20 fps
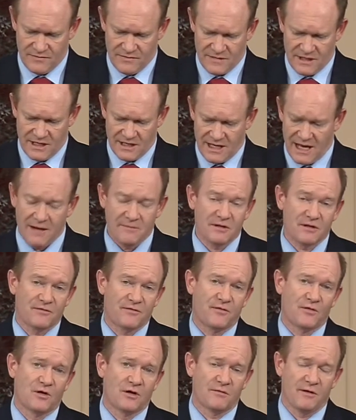It came in the
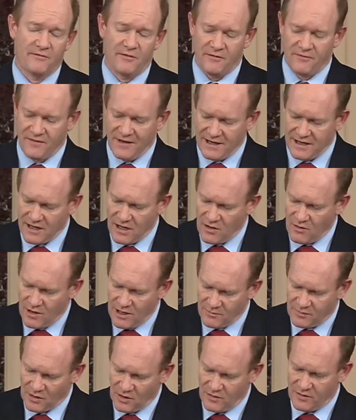form of a video
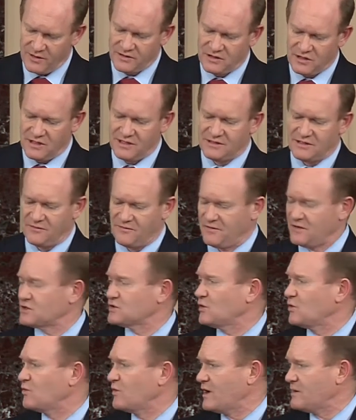uploaded to his
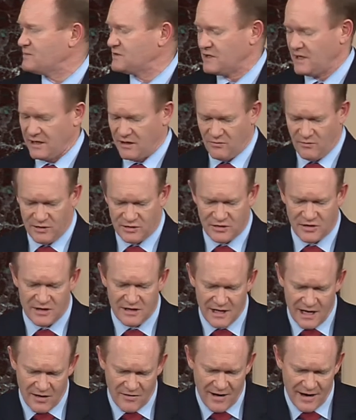official website in which the
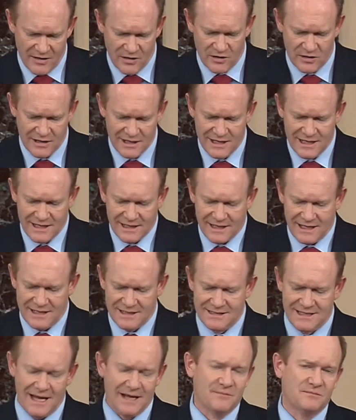narrator
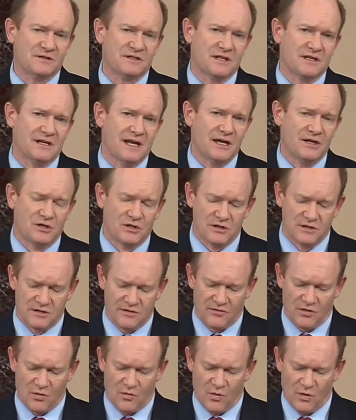condemns the nations
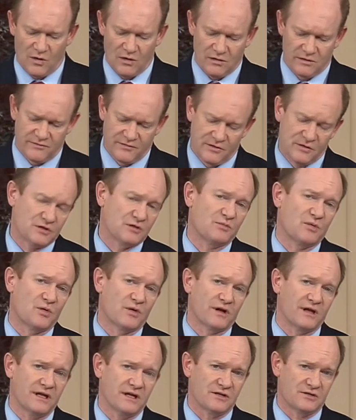of the world for
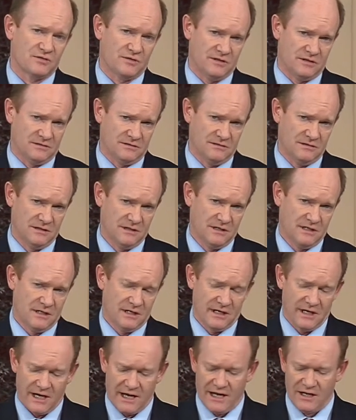supporting Israel
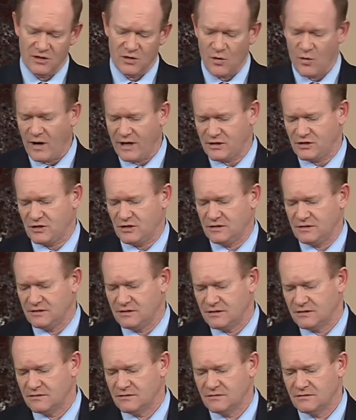and
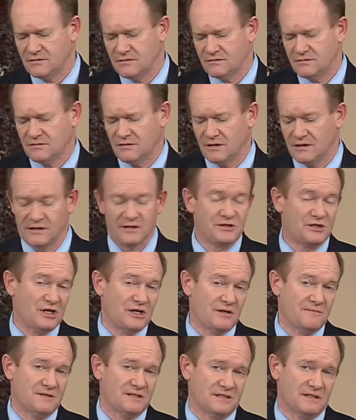questions the
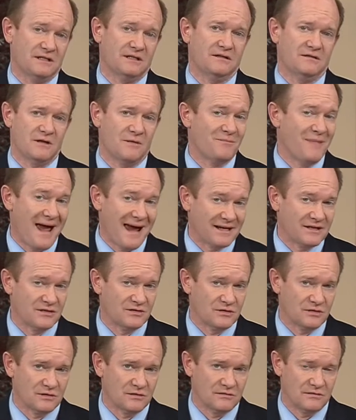legitimacy, the
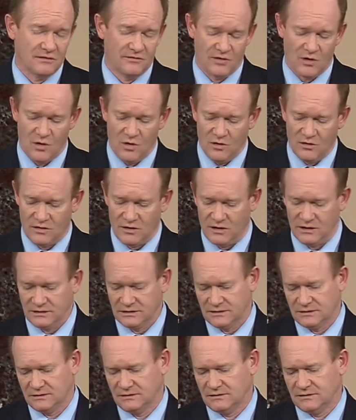magnitude of the
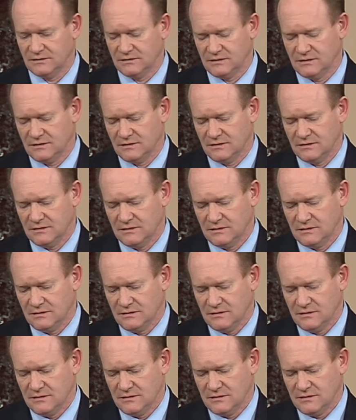Holocaust.
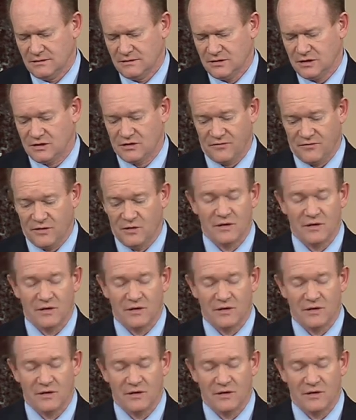Just a few